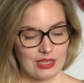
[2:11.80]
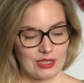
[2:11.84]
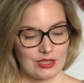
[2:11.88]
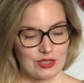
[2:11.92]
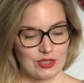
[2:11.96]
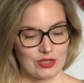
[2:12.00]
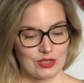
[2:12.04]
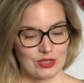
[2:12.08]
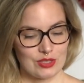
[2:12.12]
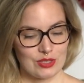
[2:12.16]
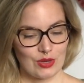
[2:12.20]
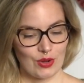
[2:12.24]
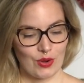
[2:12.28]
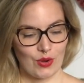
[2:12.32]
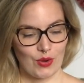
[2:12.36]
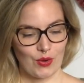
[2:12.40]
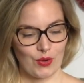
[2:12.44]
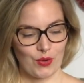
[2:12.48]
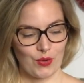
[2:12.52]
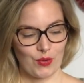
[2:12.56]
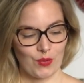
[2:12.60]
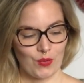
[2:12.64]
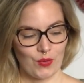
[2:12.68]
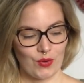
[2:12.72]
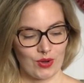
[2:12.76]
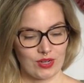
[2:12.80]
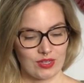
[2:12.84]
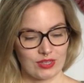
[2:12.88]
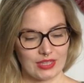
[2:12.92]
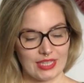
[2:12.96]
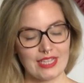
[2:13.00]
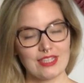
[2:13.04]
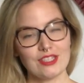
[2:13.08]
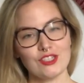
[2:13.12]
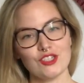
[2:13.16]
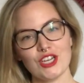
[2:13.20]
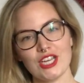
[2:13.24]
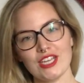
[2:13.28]
So
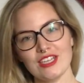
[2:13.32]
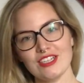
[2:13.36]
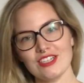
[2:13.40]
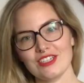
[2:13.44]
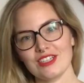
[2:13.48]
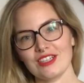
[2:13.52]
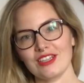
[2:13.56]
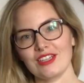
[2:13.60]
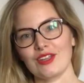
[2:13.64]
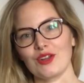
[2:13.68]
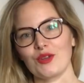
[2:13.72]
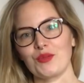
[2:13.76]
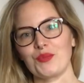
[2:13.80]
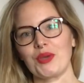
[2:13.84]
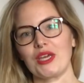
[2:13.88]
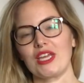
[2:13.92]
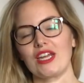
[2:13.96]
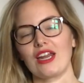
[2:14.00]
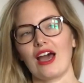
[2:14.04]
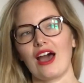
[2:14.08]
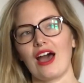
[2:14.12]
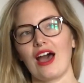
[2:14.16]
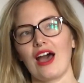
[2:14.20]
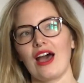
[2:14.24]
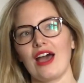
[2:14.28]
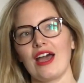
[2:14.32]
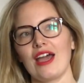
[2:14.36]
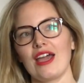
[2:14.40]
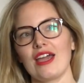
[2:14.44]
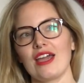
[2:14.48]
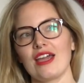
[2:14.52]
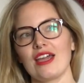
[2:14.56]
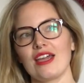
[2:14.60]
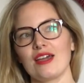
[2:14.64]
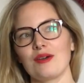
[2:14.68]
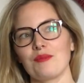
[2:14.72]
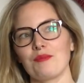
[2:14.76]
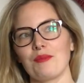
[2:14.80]
that's changed a little bit.
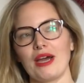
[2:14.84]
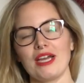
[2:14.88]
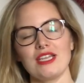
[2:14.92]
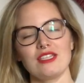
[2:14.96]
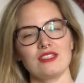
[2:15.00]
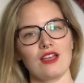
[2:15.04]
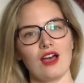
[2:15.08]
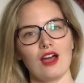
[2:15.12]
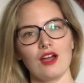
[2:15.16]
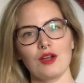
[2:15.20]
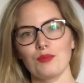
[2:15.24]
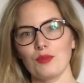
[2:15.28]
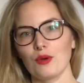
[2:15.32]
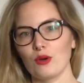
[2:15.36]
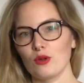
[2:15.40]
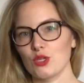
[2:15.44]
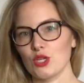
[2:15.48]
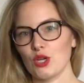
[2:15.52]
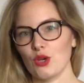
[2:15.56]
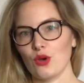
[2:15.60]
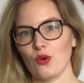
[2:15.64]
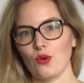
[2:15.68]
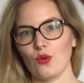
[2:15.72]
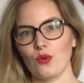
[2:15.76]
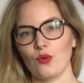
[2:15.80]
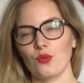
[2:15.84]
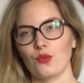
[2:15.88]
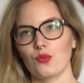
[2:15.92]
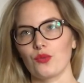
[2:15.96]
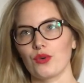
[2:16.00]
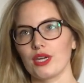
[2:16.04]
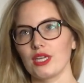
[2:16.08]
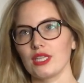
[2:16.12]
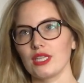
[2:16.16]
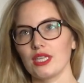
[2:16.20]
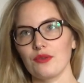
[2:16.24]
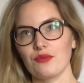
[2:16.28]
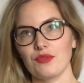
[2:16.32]
My sock mojo
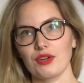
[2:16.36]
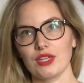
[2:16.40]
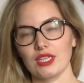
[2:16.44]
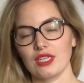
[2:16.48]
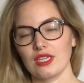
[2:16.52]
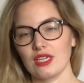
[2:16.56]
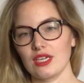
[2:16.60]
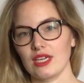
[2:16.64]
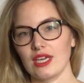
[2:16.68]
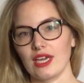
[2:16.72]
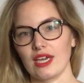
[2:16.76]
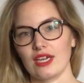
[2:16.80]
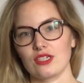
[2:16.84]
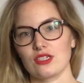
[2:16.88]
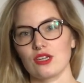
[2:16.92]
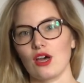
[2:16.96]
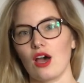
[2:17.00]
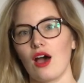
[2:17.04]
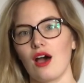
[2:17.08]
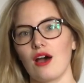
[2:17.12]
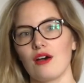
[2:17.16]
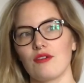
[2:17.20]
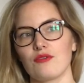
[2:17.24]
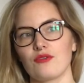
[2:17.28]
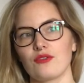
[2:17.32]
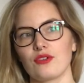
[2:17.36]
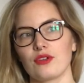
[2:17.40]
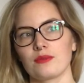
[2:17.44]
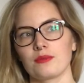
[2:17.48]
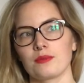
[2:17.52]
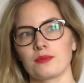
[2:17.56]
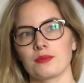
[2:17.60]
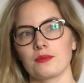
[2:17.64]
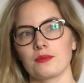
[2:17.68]
really, really kicked off,